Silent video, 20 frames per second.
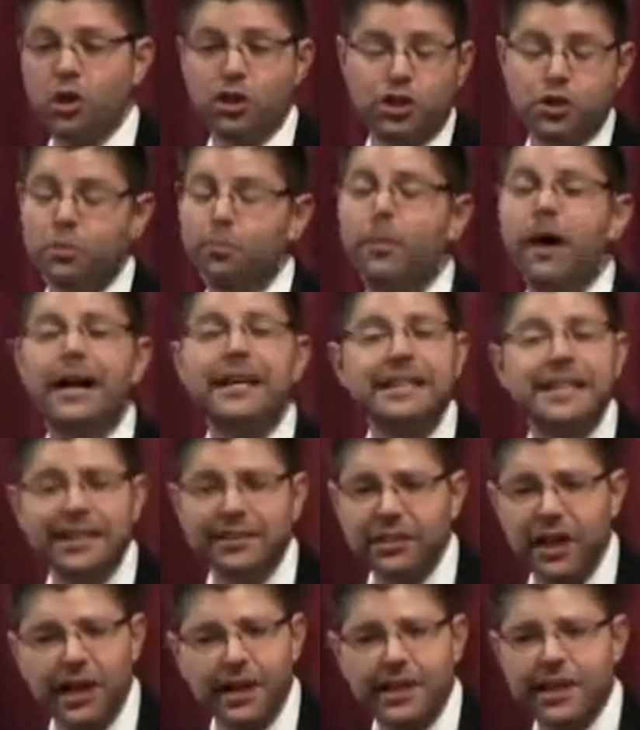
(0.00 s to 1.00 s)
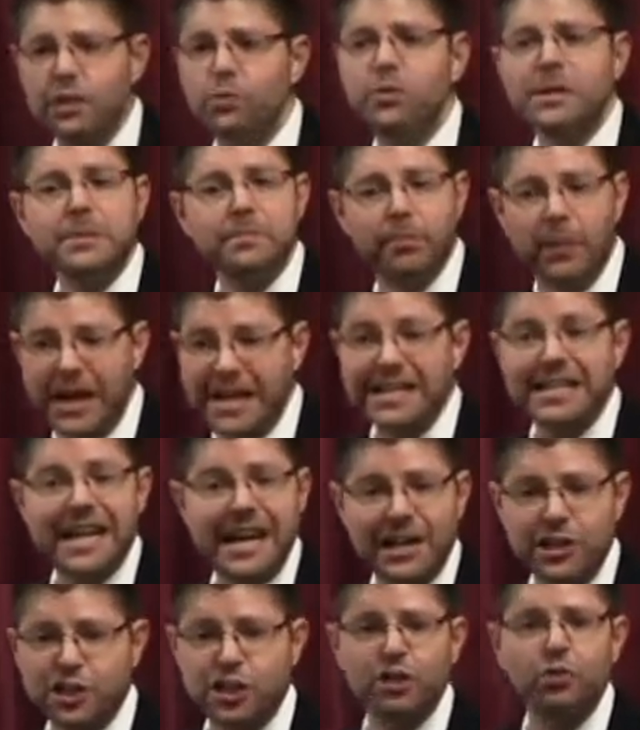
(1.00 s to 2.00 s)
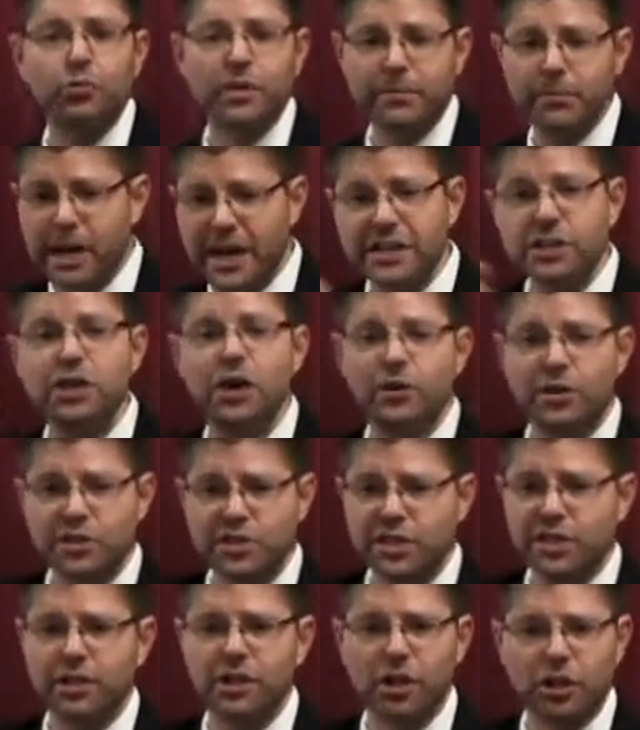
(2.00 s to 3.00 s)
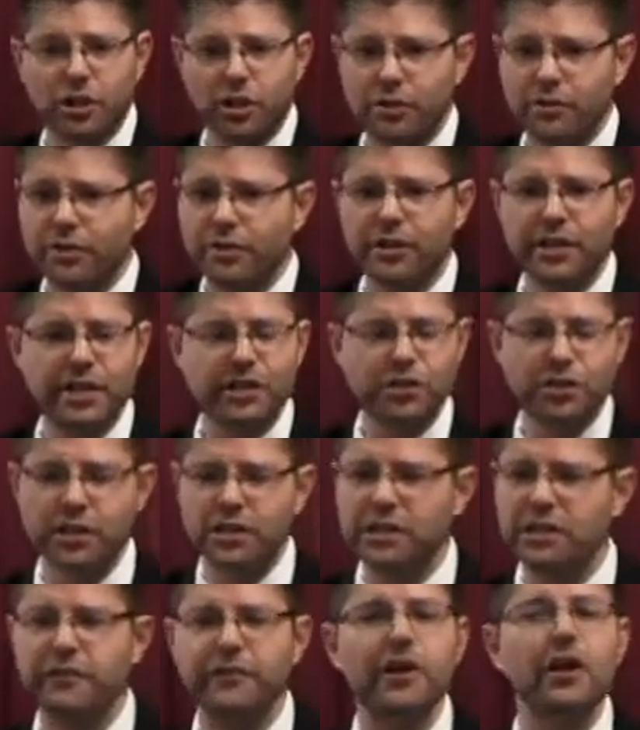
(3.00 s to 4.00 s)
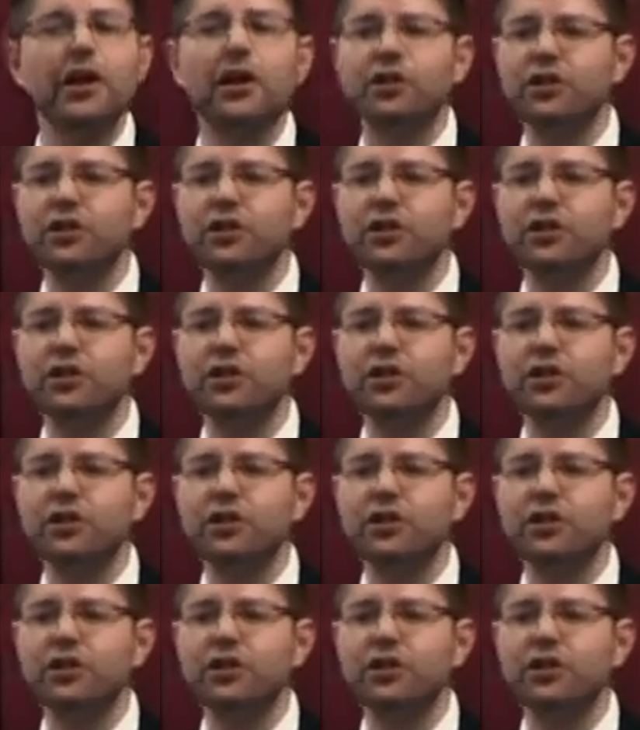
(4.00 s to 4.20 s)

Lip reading: You might get lucky. We might catch it. We might notice it on our own initiative.